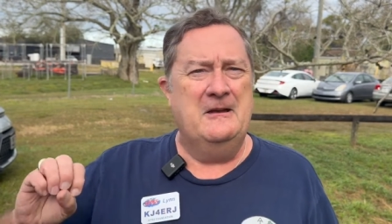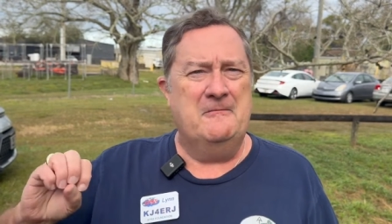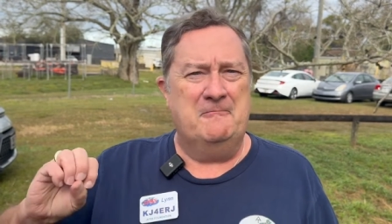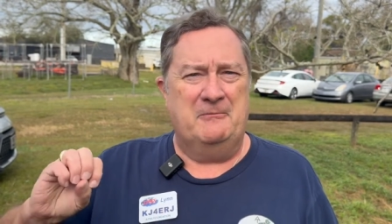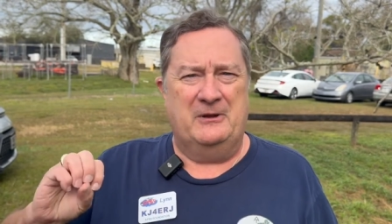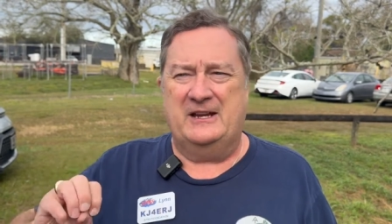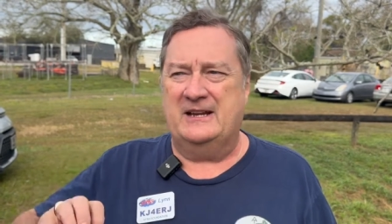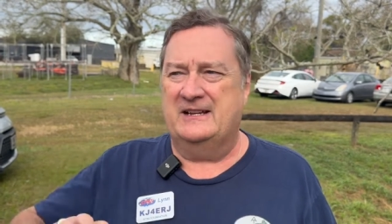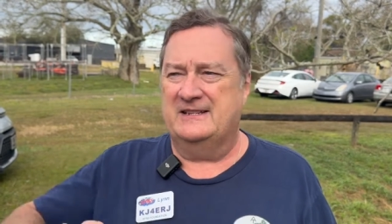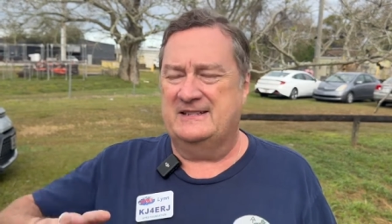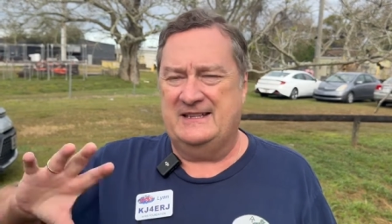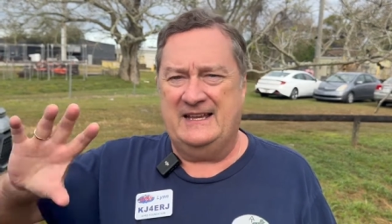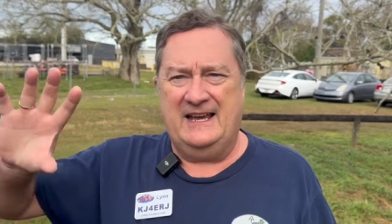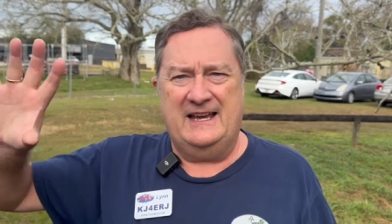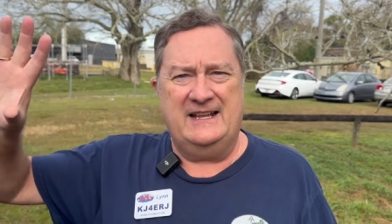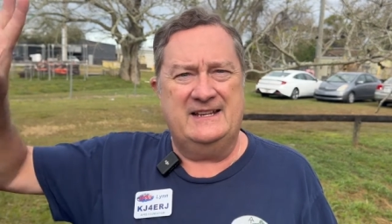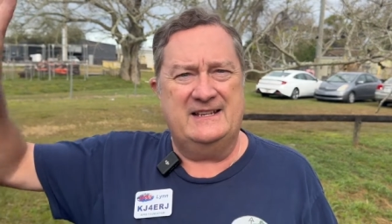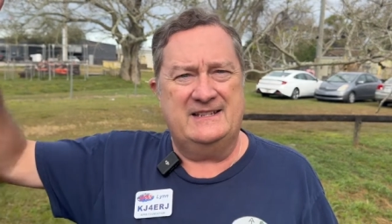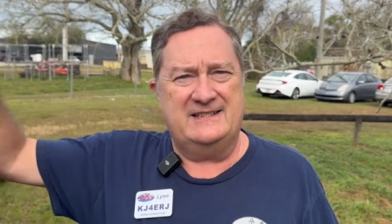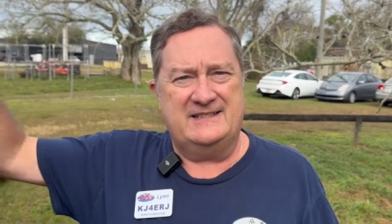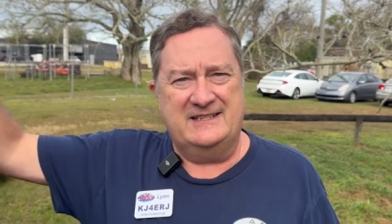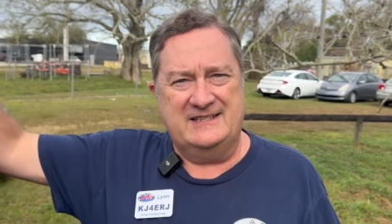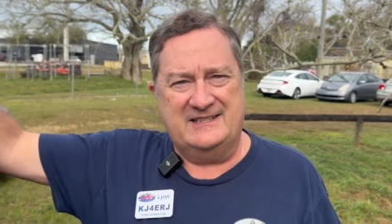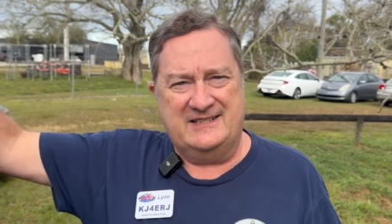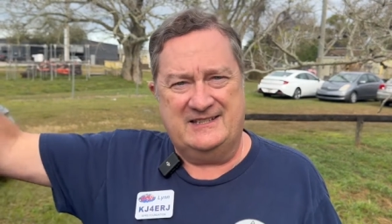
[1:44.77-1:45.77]
because that
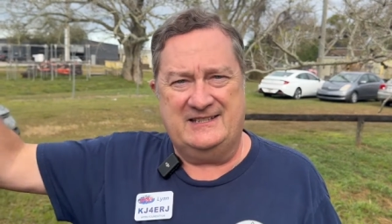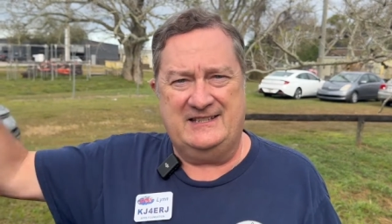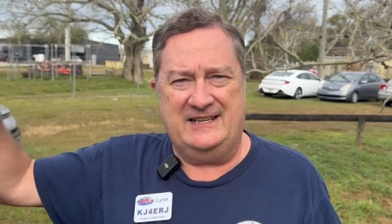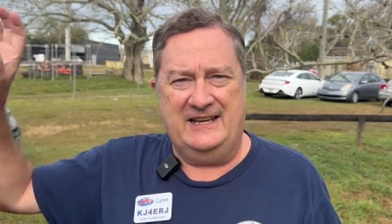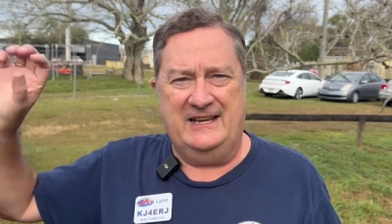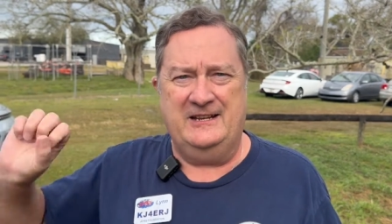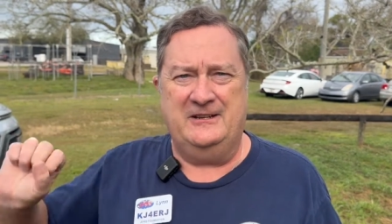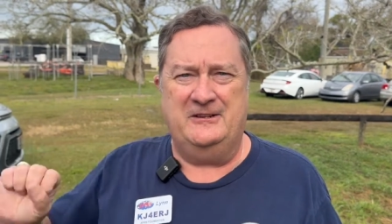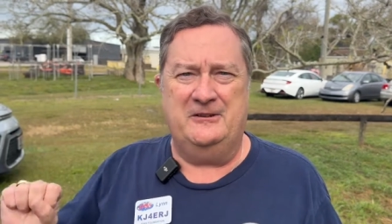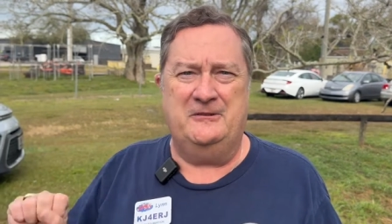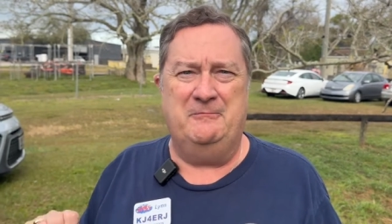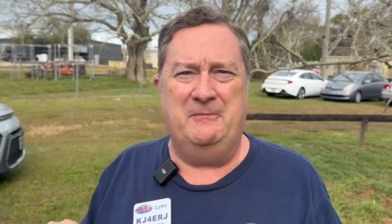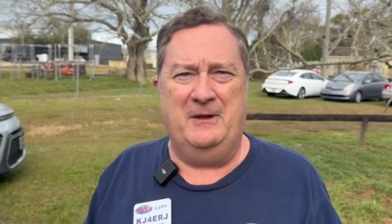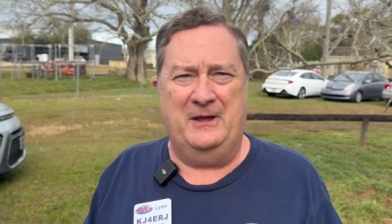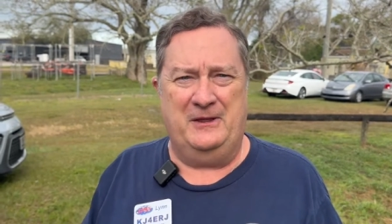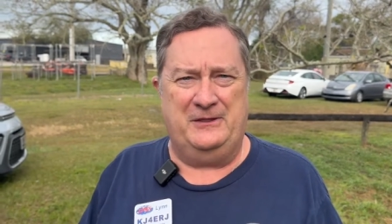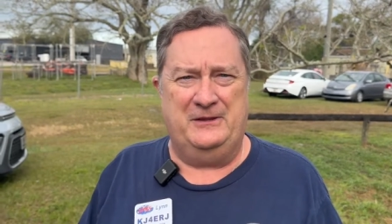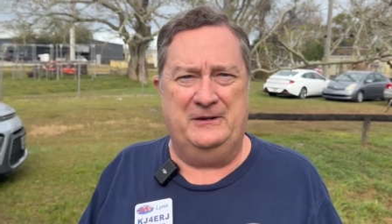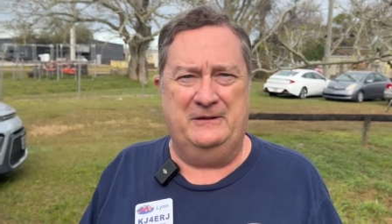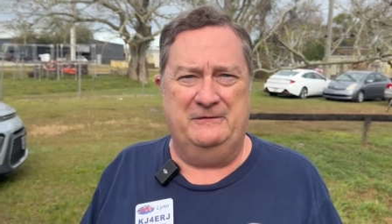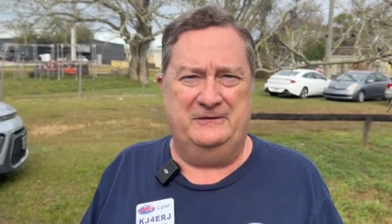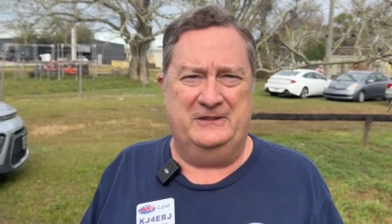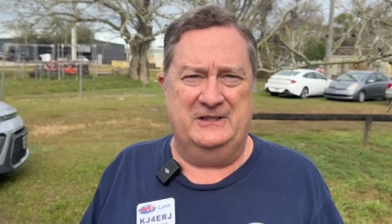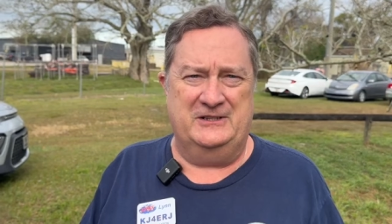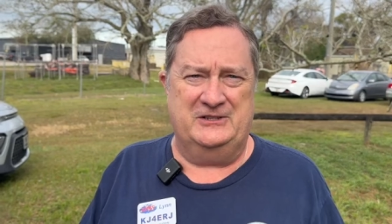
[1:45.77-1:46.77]
is the standard
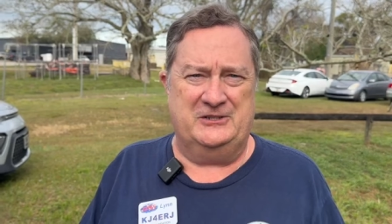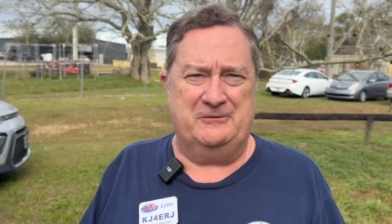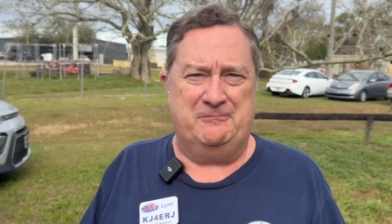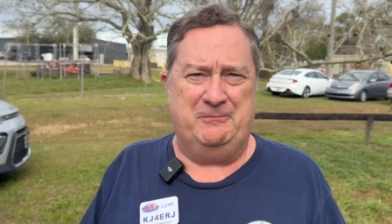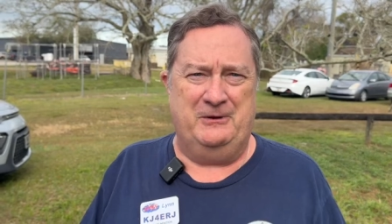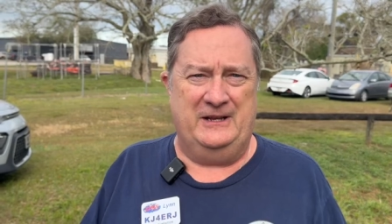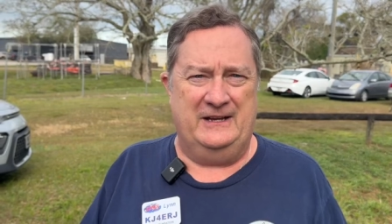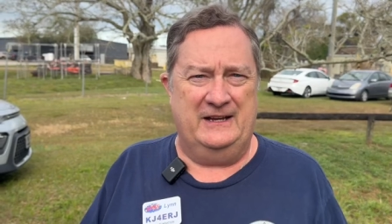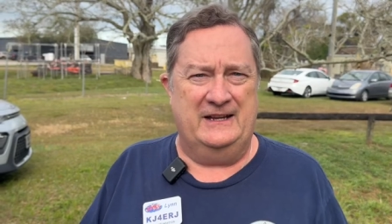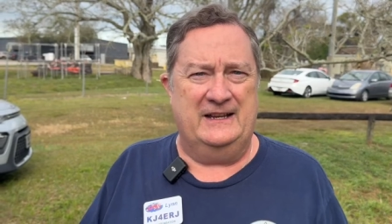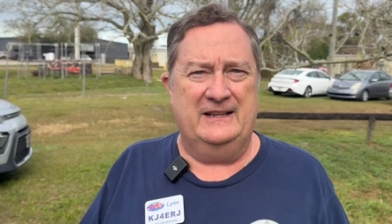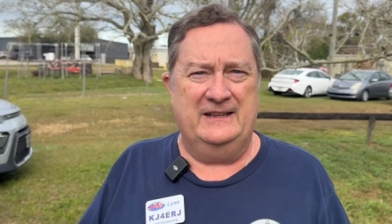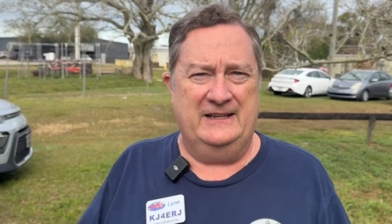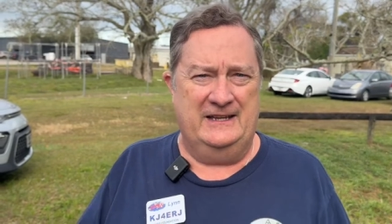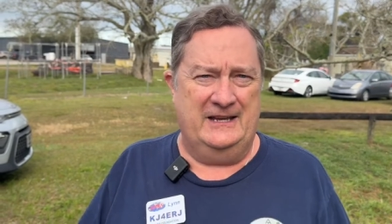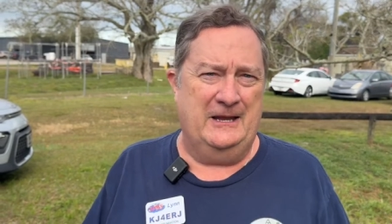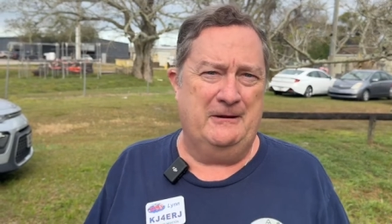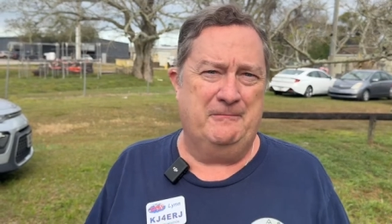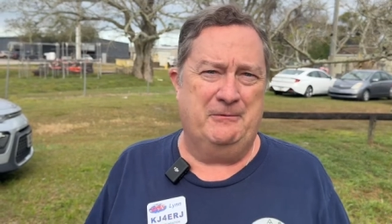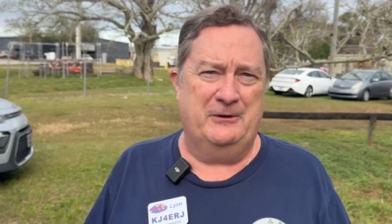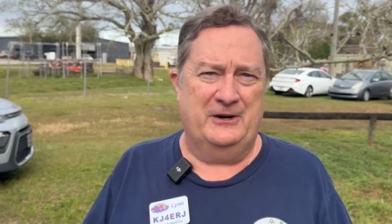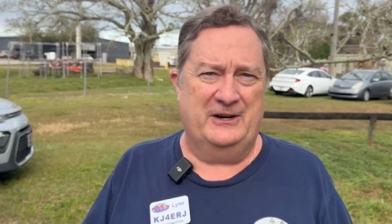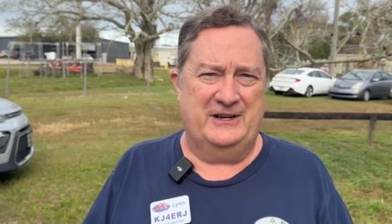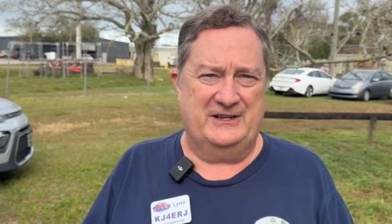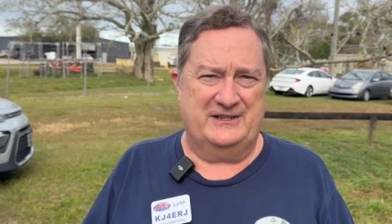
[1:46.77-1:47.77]
method of digipeating in the
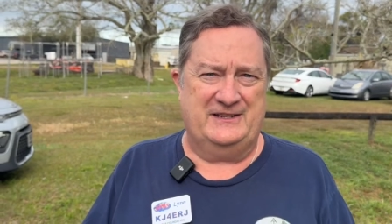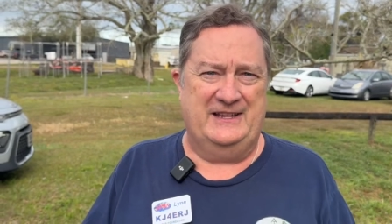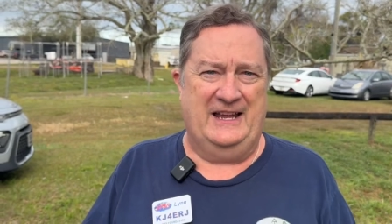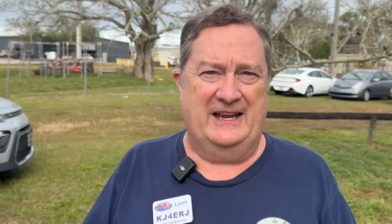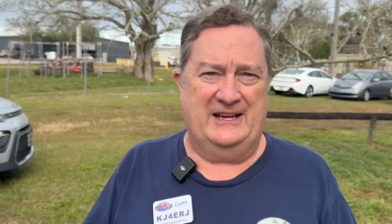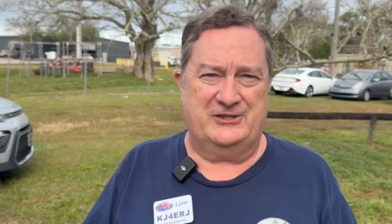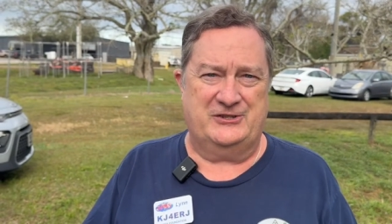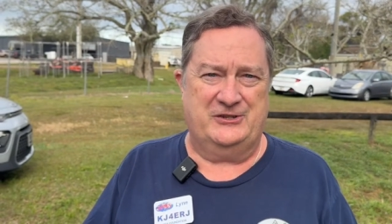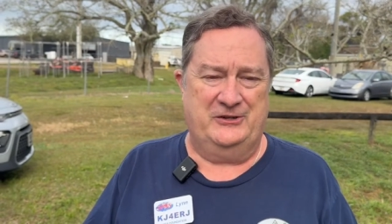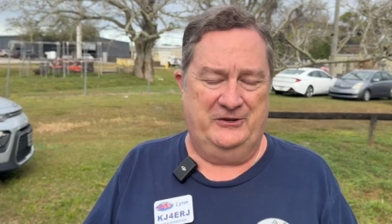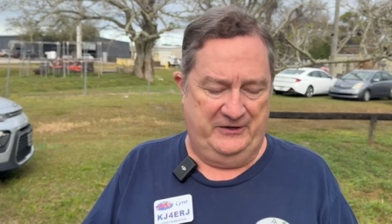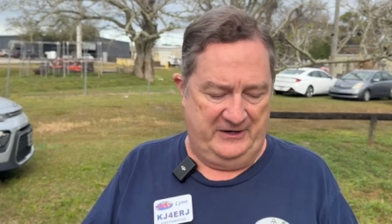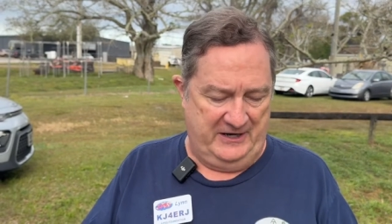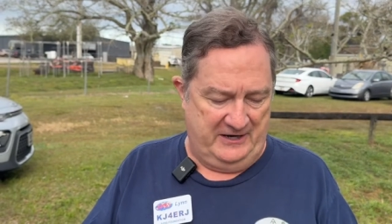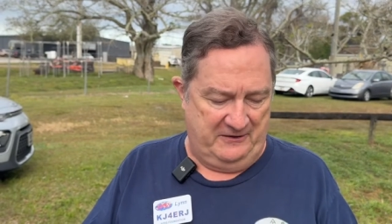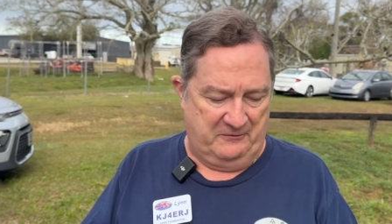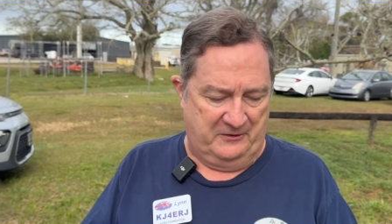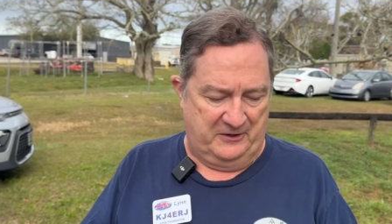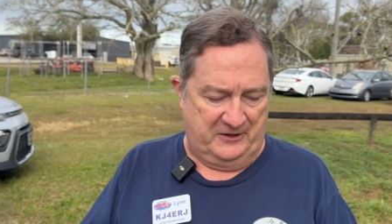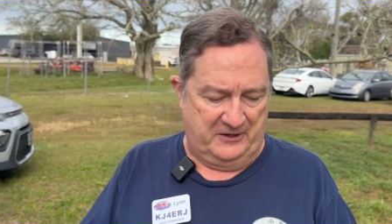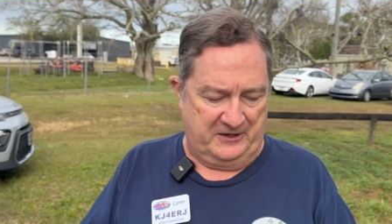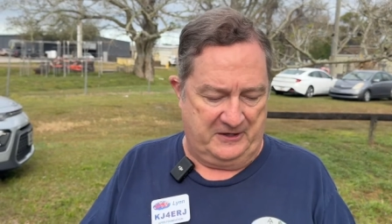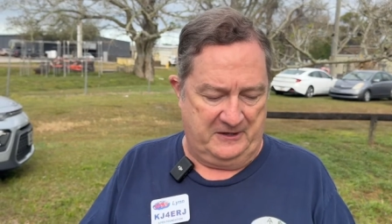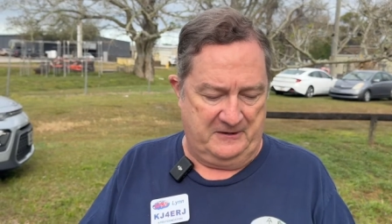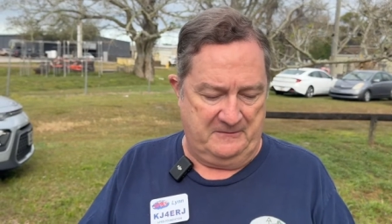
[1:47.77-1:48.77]
APRS National
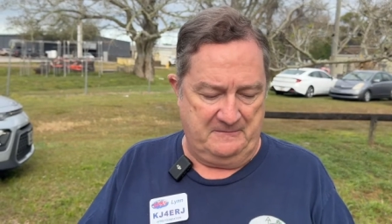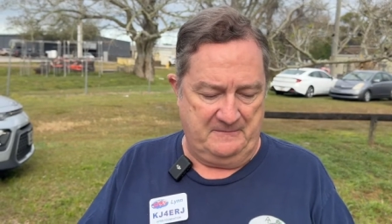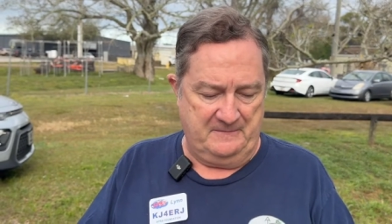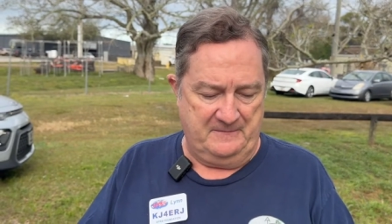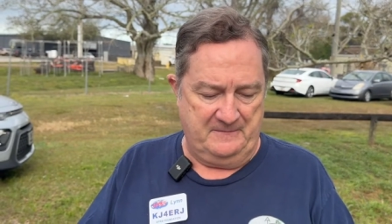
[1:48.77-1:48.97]
Network.